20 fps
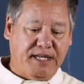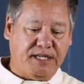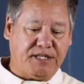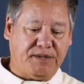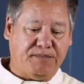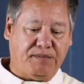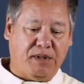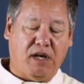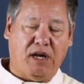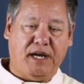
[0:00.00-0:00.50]

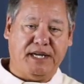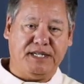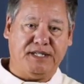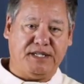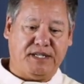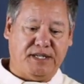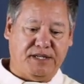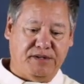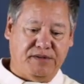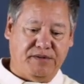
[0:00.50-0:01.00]
This
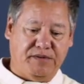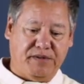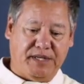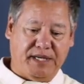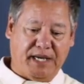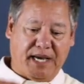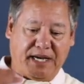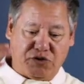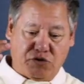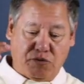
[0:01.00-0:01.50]
applies to
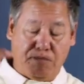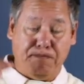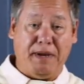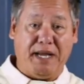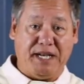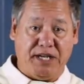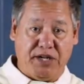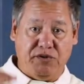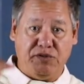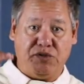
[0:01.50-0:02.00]
the actual
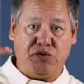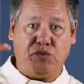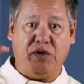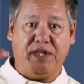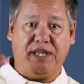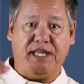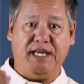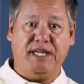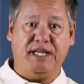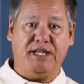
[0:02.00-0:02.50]
menus
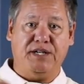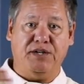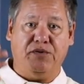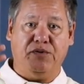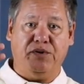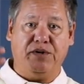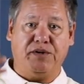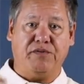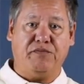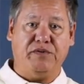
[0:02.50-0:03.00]
within
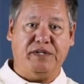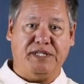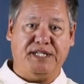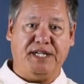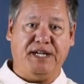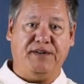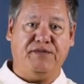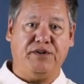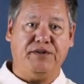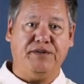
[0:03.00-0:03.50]
your
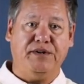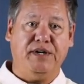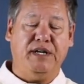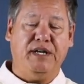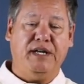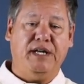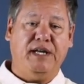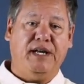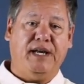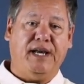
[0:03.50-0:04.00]
receiver
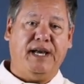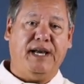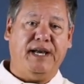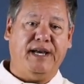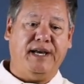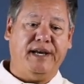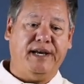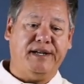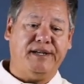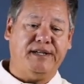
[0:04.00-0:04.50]

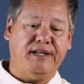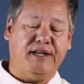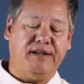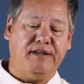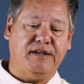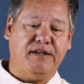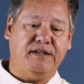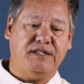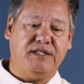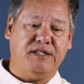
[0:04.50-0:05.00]
and
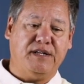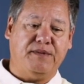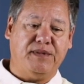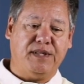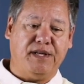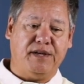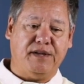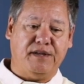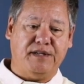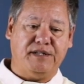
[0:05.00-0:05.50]
some
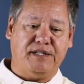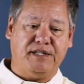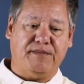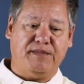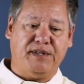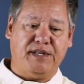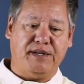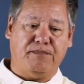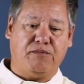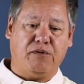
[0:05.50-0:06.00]
of
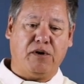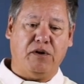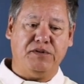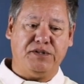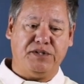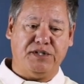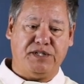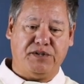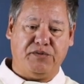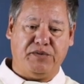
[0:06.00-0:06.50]
the
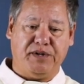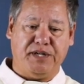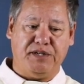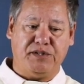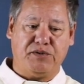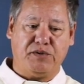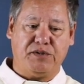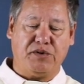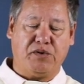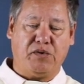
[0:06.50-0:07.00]
approaches that we
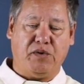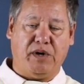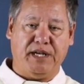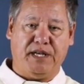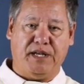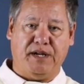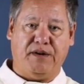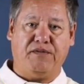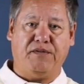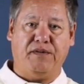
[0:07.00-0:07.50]
use, which are
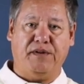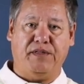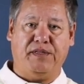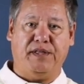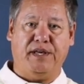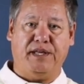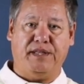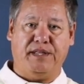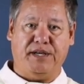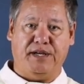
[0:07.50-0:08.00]
quite different
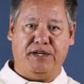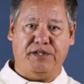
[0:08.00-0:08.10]
than the